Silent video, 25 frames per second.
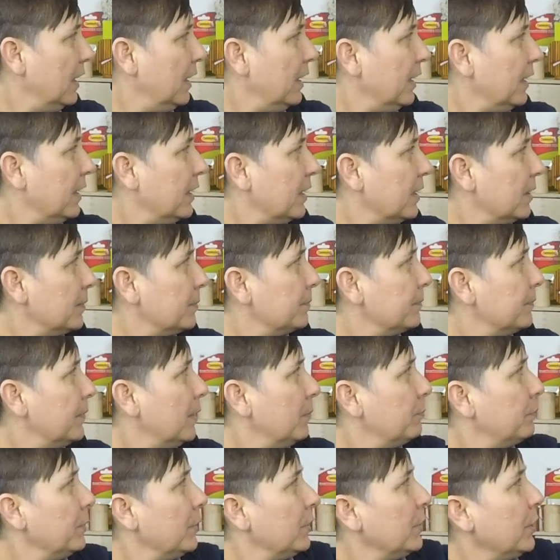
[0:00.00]

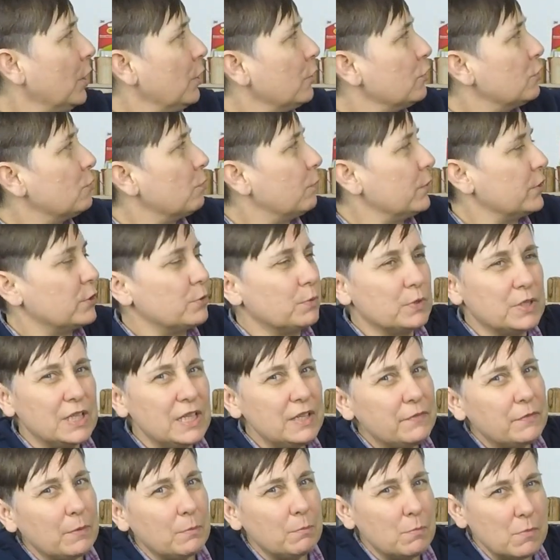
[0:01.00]
But those ones was
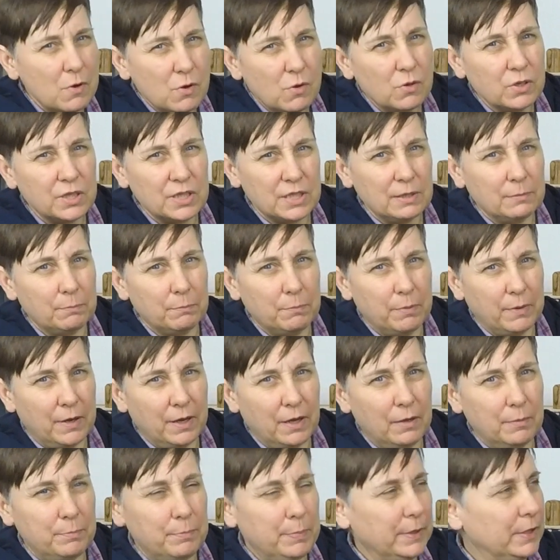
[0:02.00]
even more
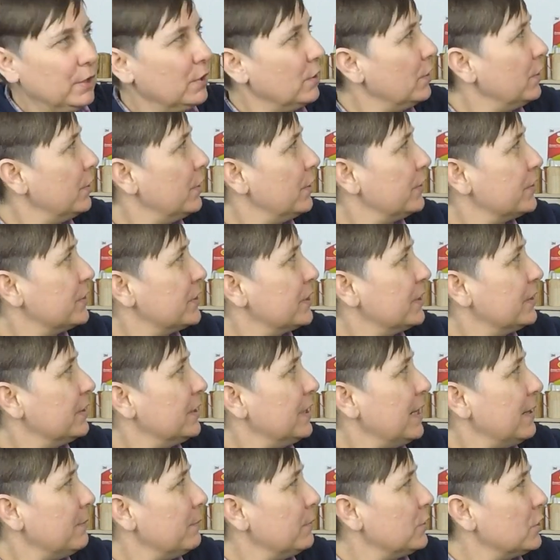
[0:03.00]
simpler because
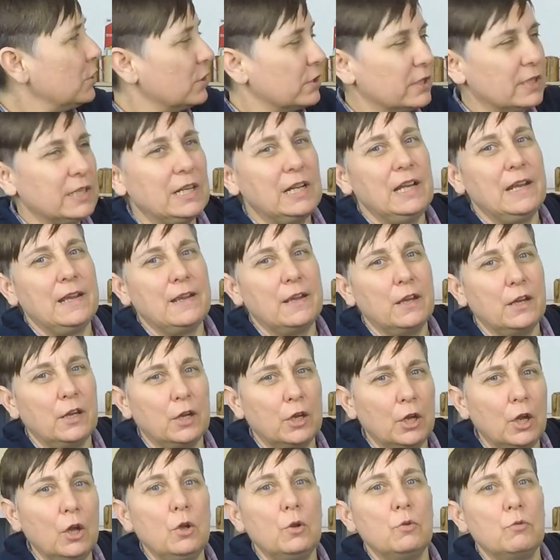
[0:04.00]
they would just click
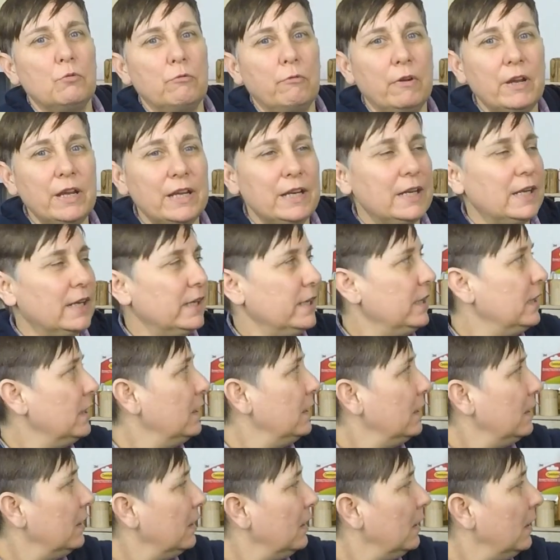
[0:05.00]
and go really
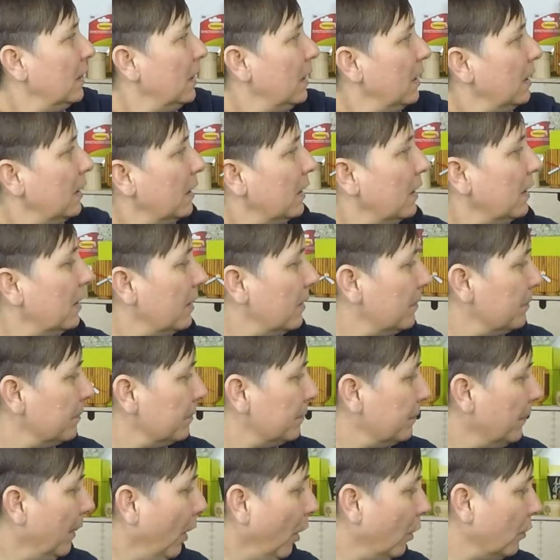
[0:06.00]

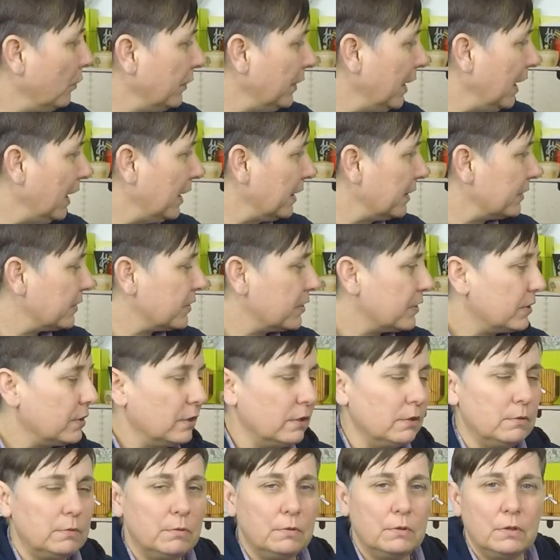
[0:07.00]
on that.
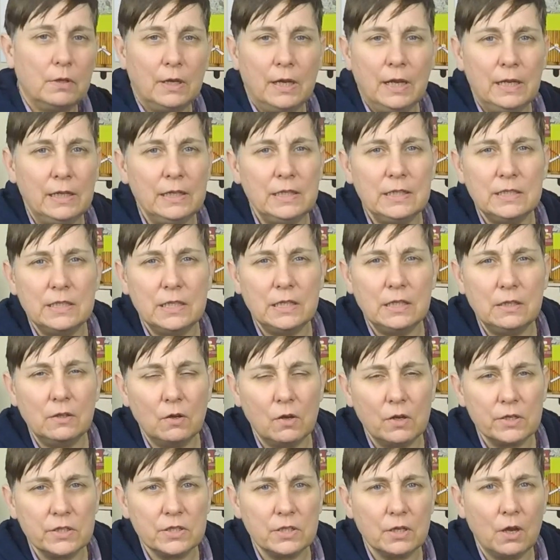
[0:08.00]
So LED
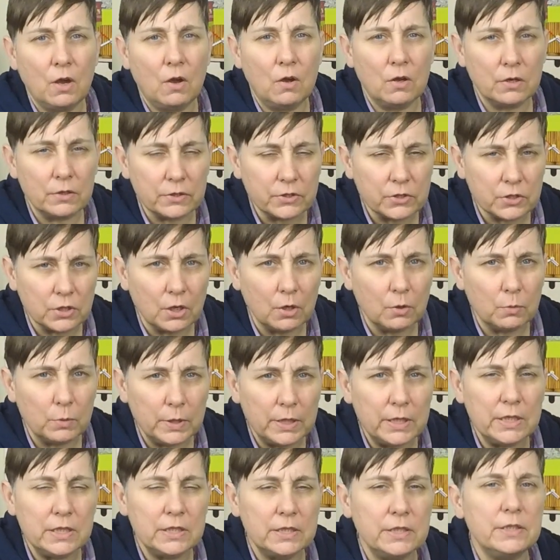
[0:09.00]
lights are so
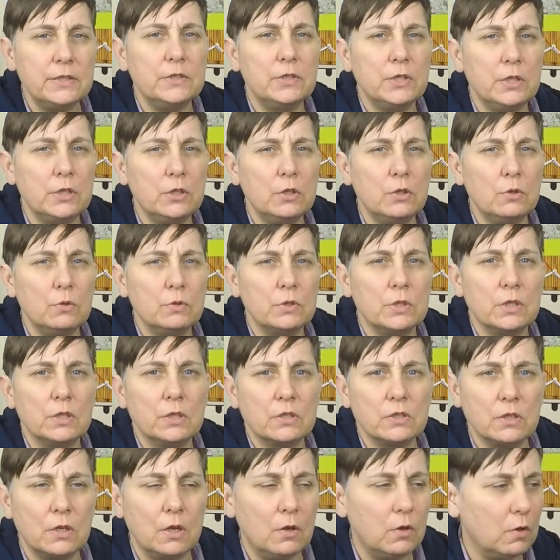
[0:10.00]
easy to use,
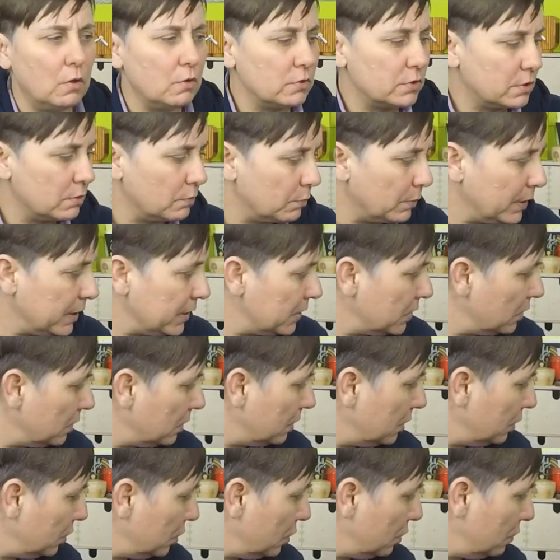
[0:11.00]
and there's lots of ways
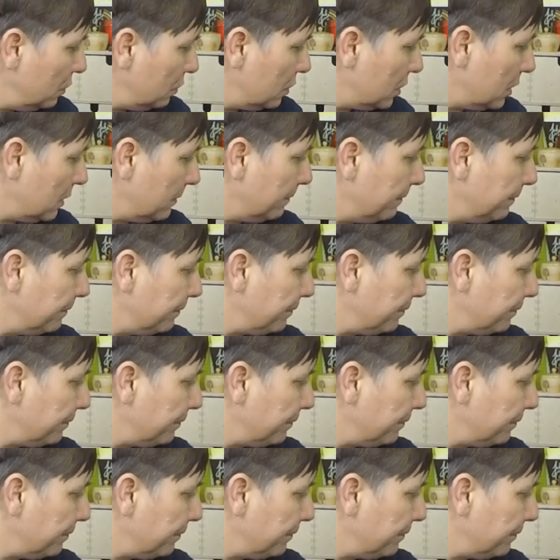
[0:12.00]
you can use them.